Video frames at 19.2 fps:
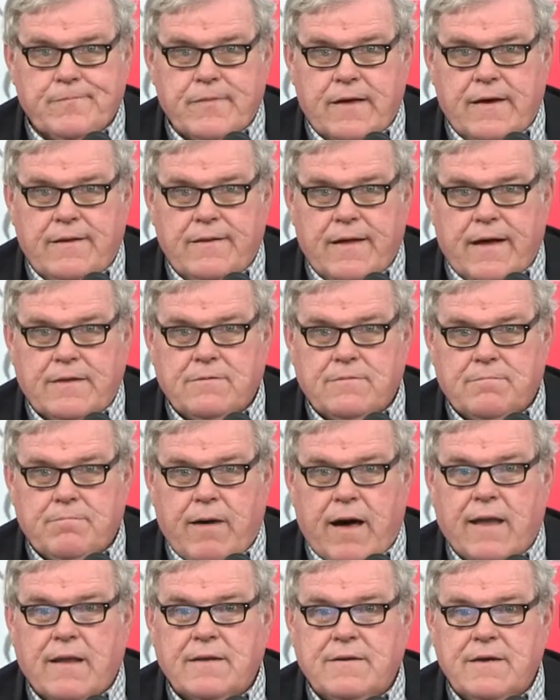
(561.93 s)
that's
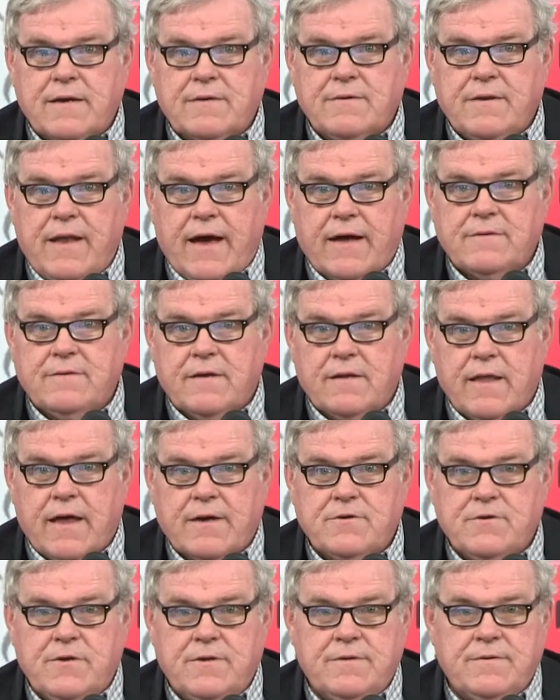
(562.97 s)
politics and that's
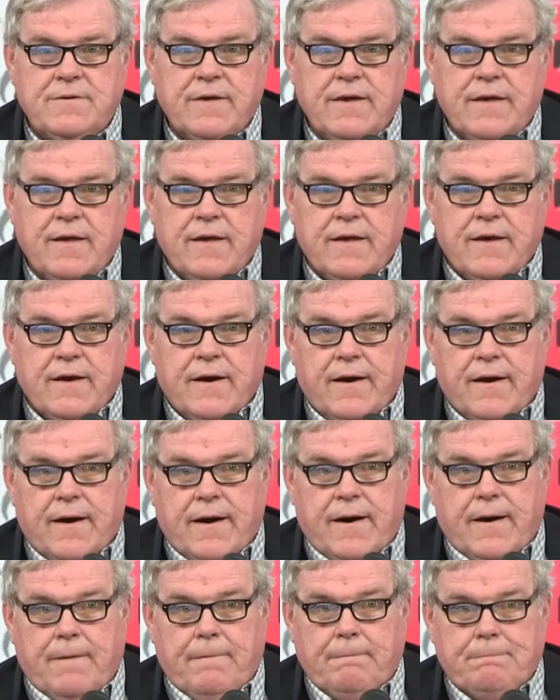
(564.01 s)
elections.
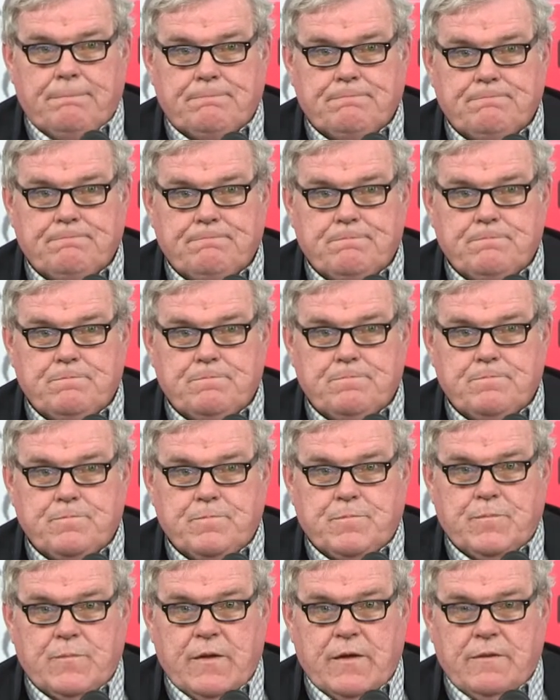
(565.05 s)
The
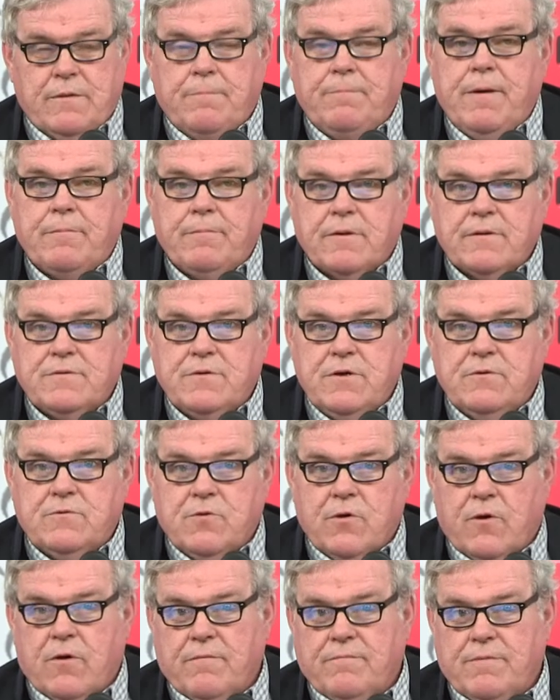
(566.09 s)
people that she
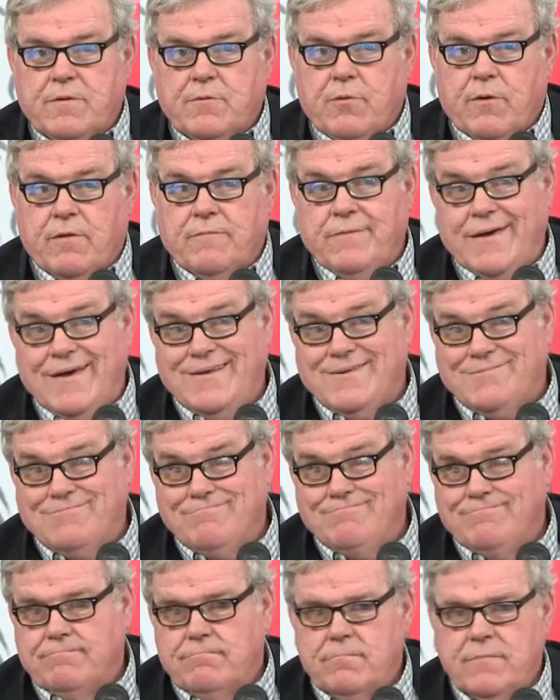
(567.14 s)
served for 12 years,
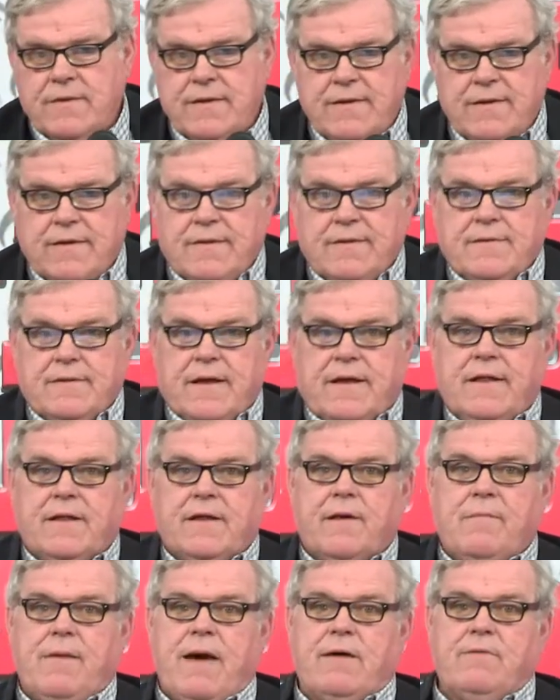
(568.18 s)
they didn't
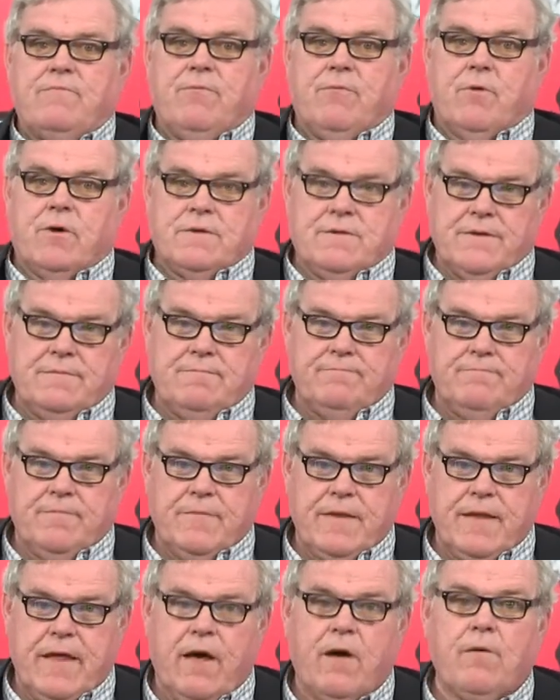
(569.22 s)
come out in force
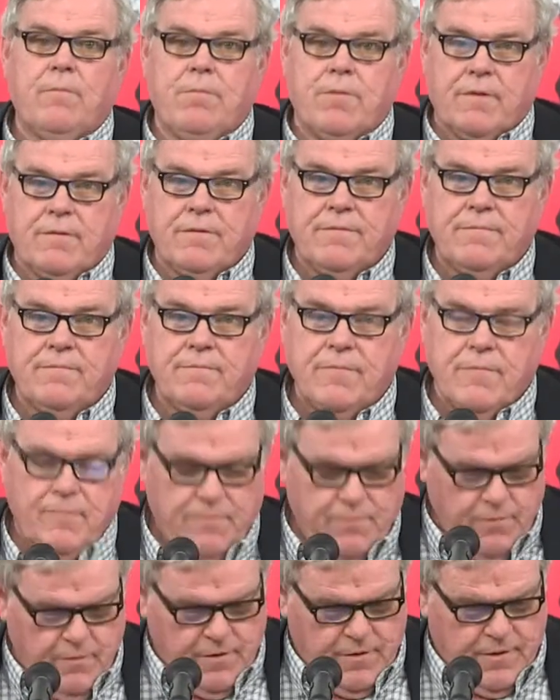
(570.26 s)
and help her
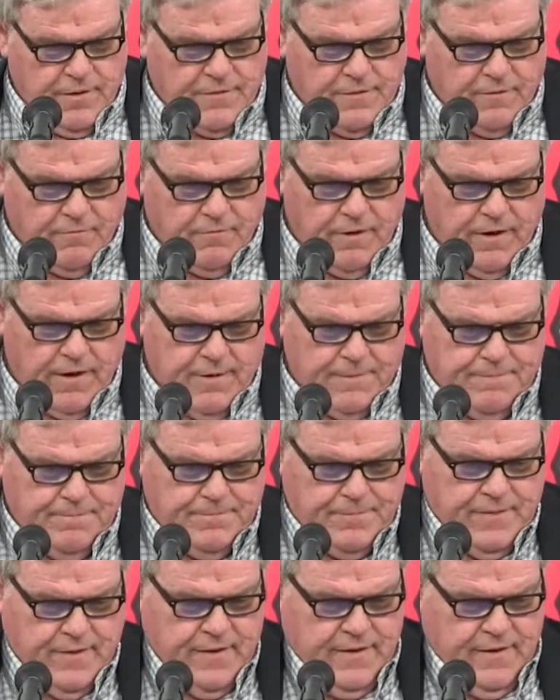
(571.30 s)
for another
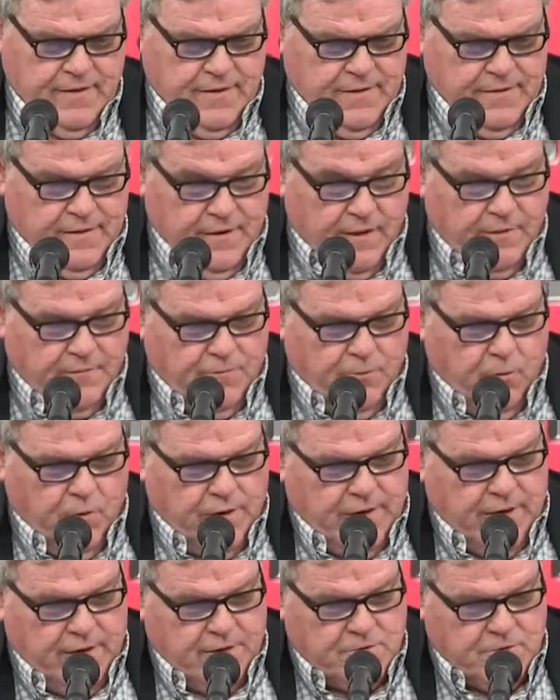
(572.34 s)
4
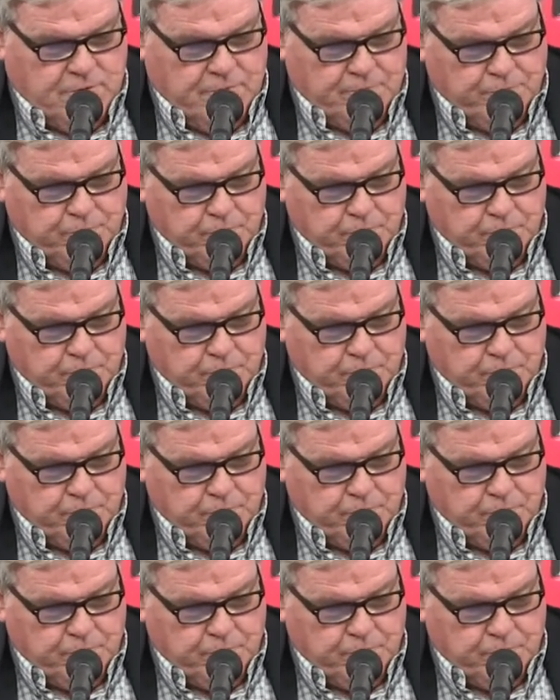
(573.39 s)
years.